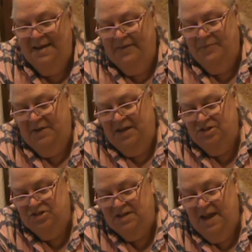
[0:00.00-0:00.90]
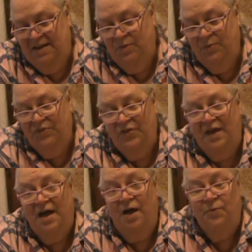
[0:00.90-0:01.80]
an explanation, and it was
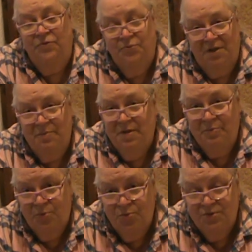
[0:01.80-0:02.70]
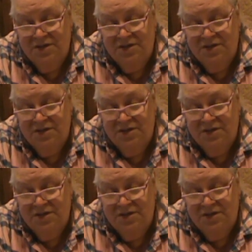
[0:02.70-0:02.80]
like I was really being pulled